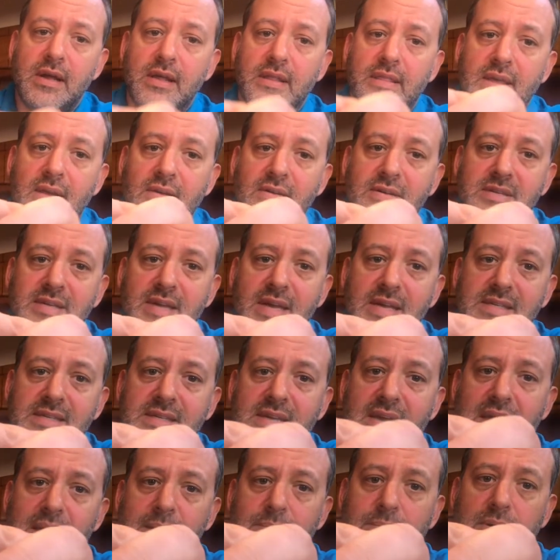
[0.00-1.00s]
there is a
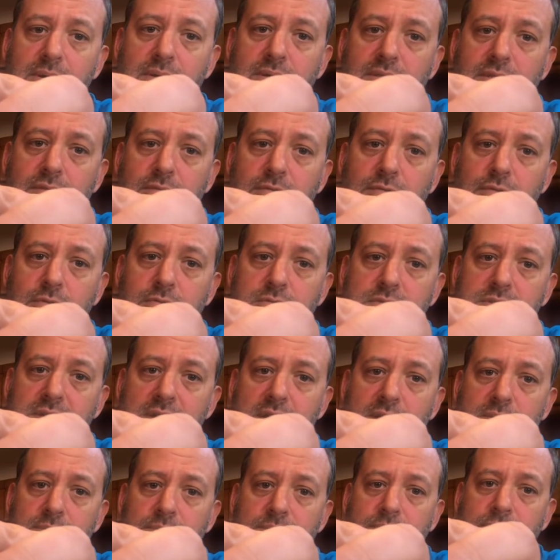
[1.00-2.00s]
tab that falls
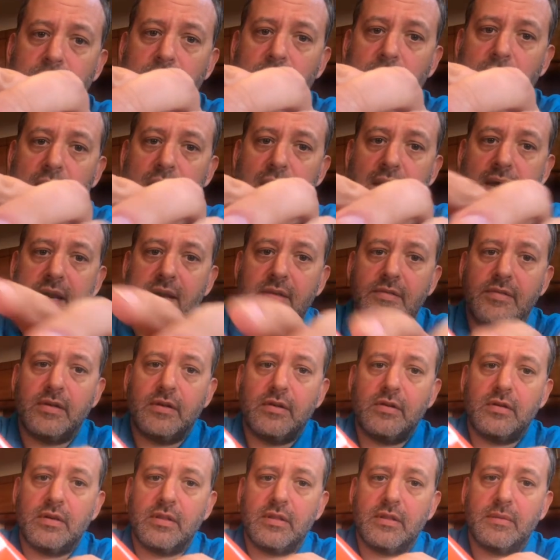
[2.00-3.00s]
down, and if you
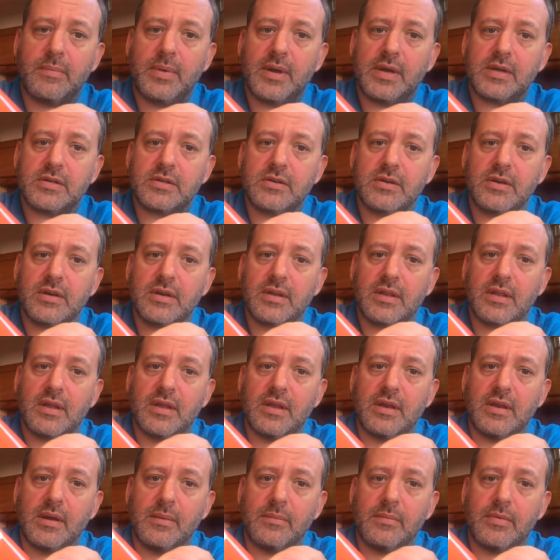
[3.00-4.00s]
look at the picture
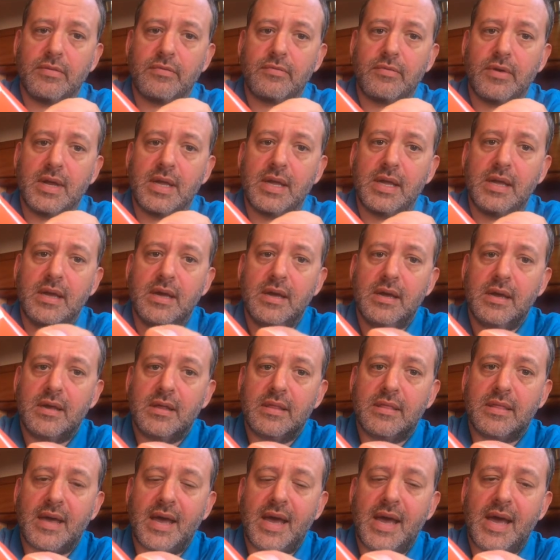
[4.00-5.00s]
at number 3,
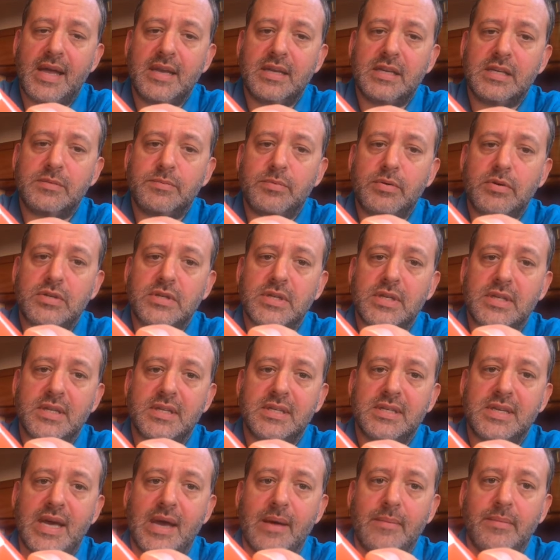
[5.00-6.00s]
the hand is pushing the
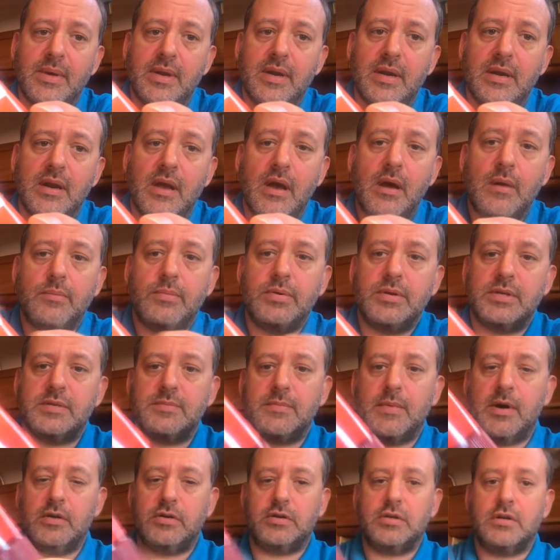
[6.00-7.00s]
tab in an upwards
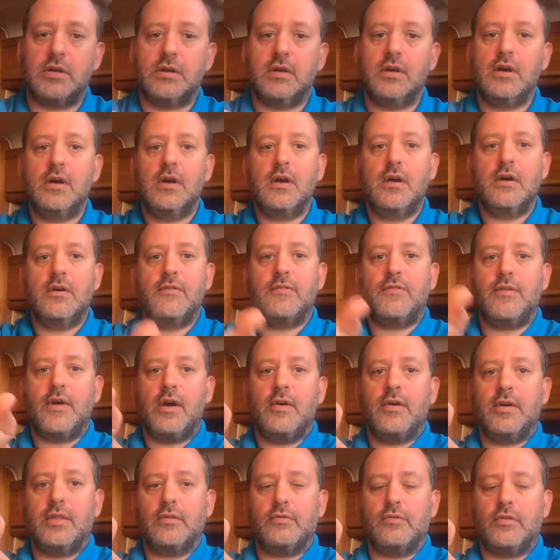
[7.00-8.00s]
motion,
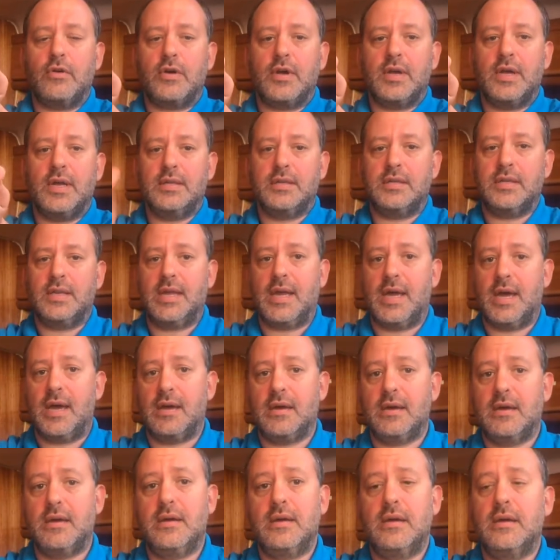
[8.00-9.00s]
firing the rocket into the air.
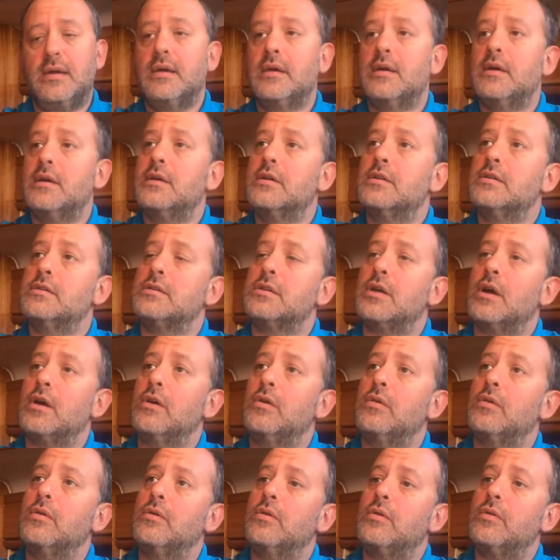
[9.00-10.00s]

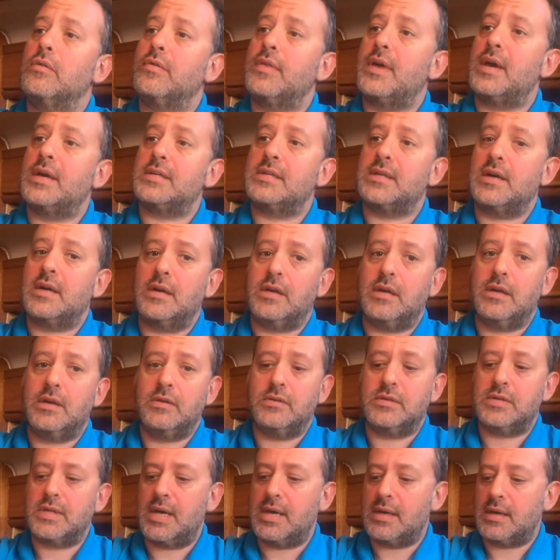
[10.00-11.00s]
So that's how you
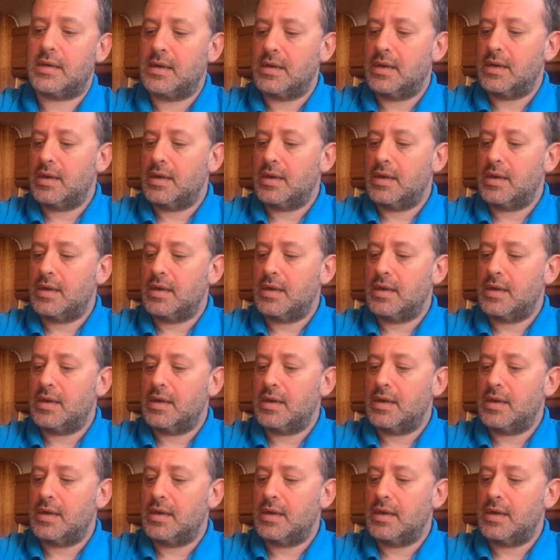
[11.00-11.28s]
use that.